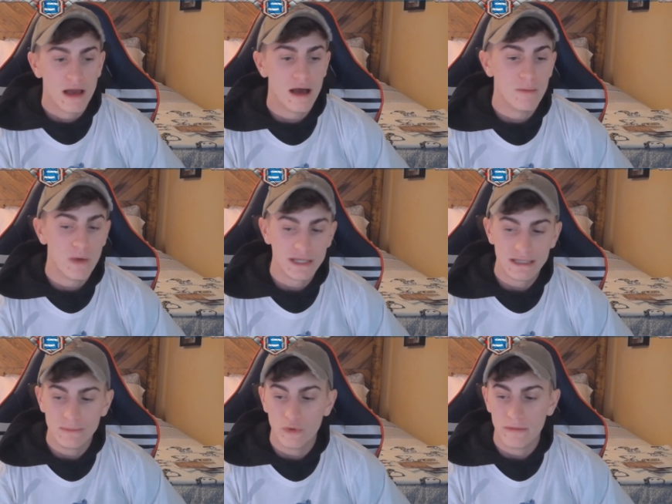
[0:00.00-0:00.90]
um, white
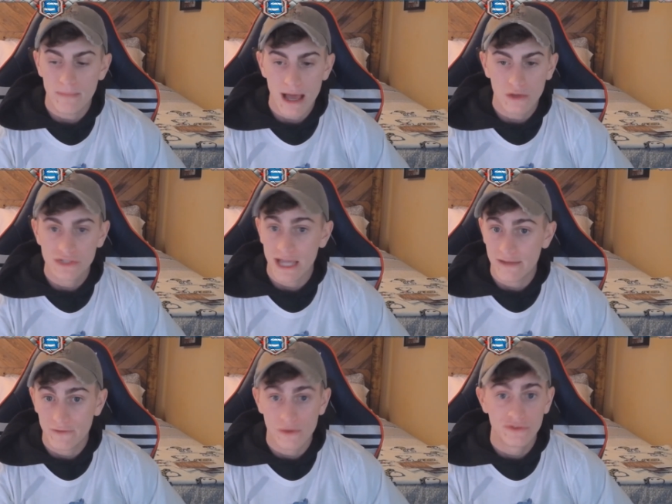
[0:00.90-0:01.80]
keyboard, mouse,
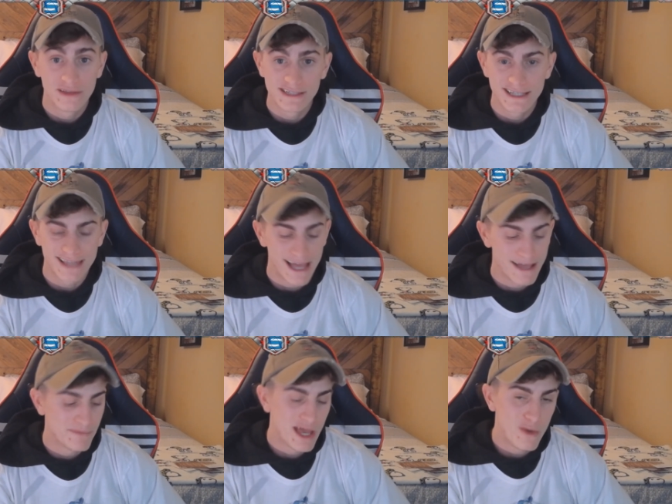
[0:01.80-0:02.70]
headphones, things like
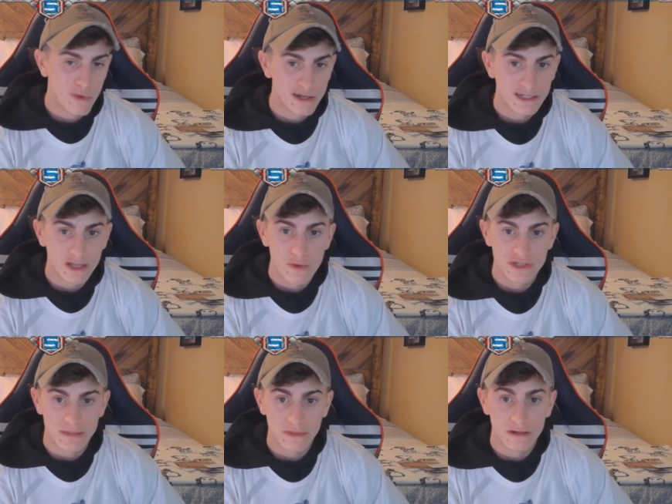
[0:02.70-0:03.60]
that. I wanted to go
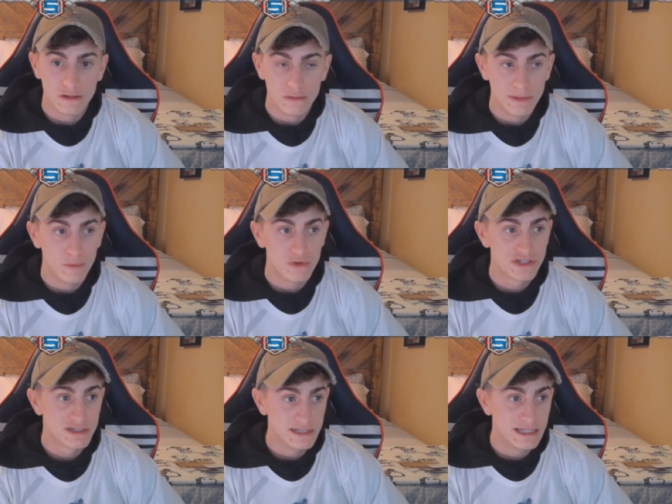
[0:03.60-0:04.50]
with something a little bit more
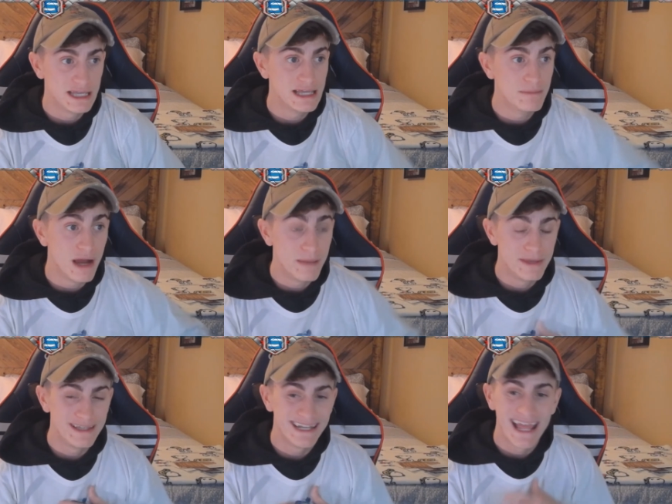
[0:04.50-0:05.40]
sleek, in my
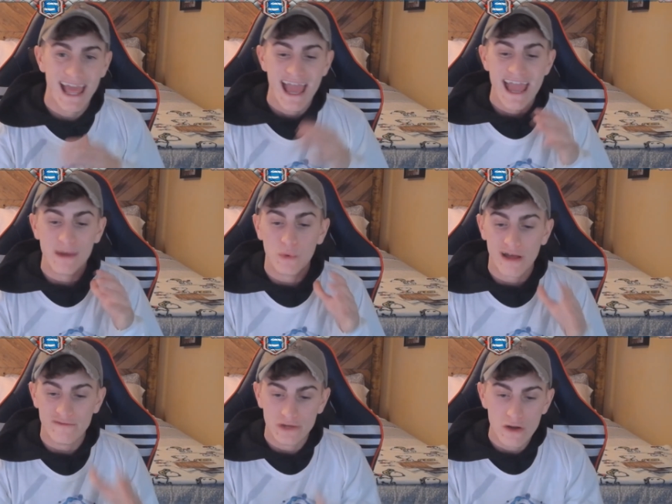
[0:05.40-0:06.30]
opinion. And what
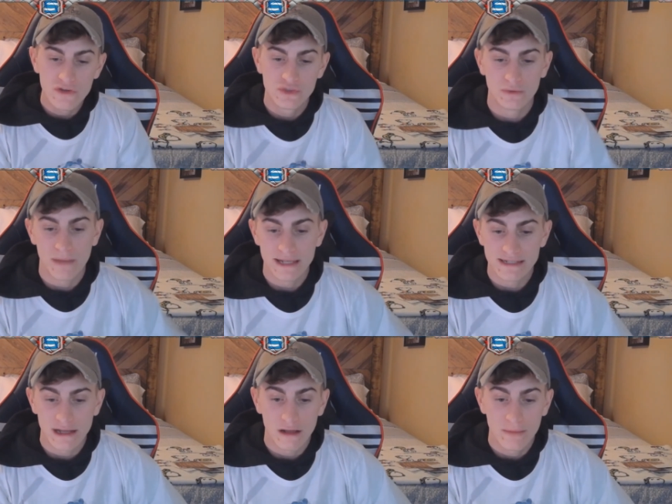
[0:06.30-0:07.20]
I've noticed with my
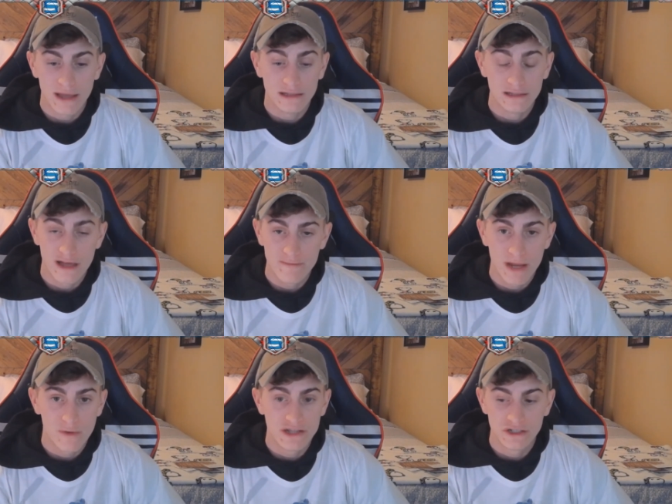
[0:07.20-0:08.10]
setup, I love
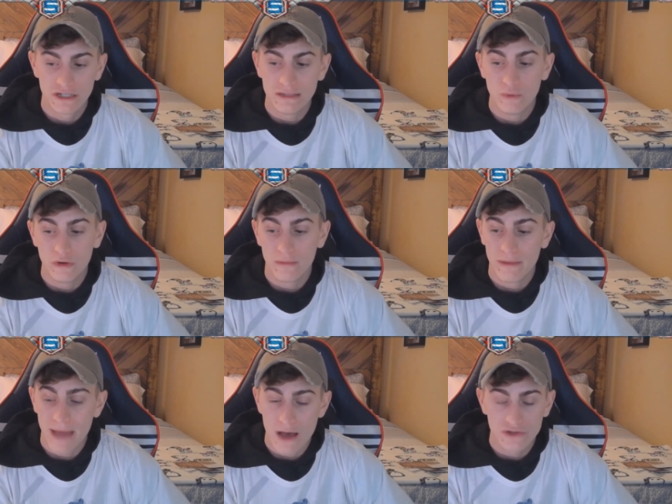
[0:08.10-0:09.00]
my Razer keyboard,
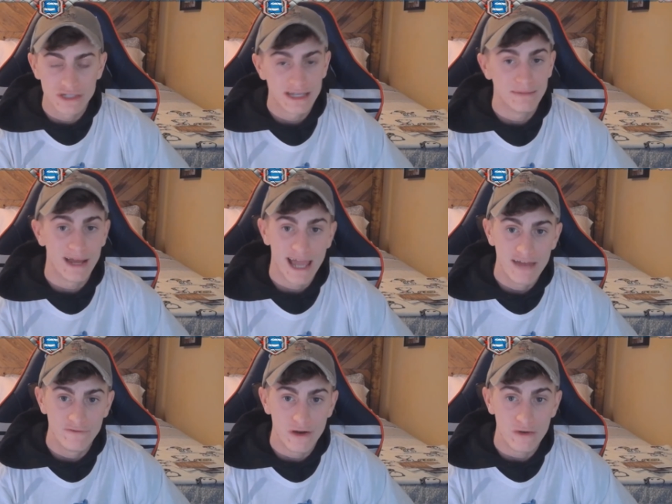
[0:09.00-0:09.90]
my mouse, and my
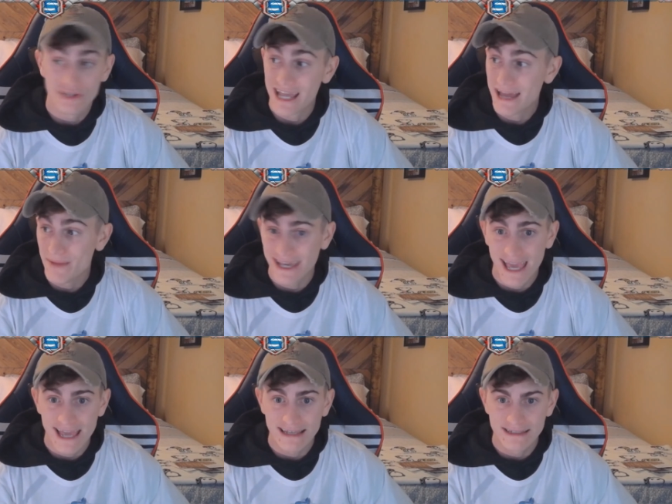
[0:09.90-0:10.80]
headphones, and my
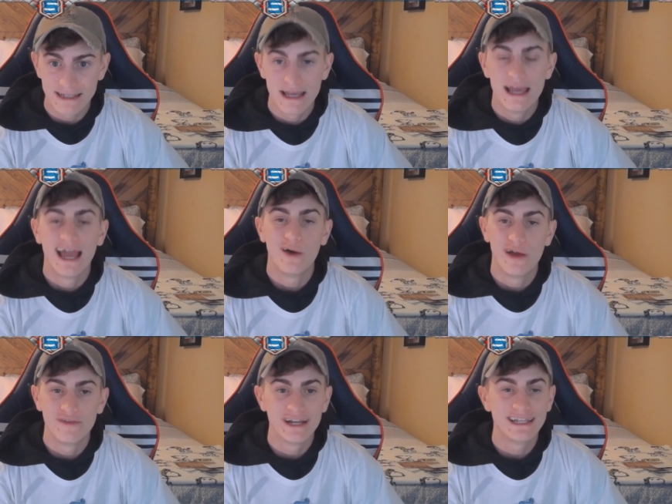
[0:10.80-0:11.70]
case.
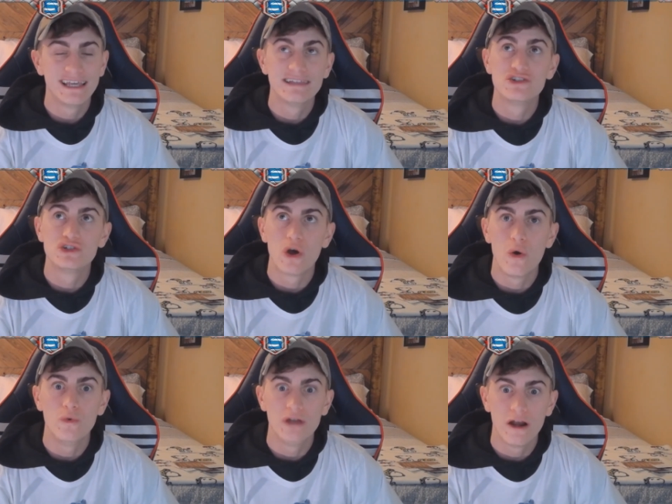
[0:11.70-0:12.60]
However, it gets
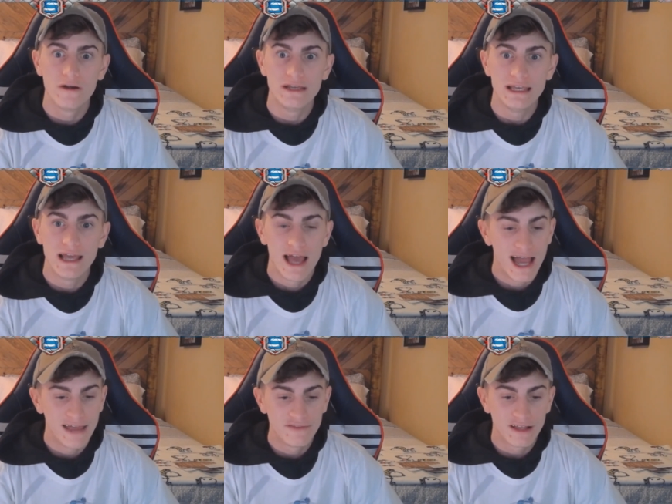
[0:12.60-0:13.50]
so dirty.
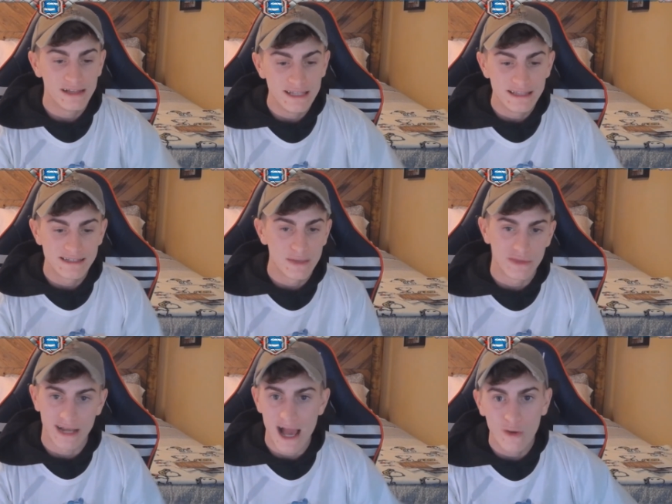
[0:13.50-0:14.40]
I have to clean this thing
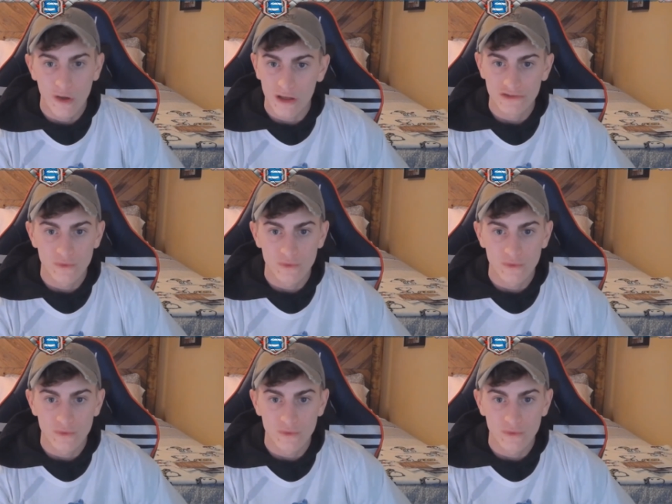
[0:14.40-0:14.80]
with an alcohol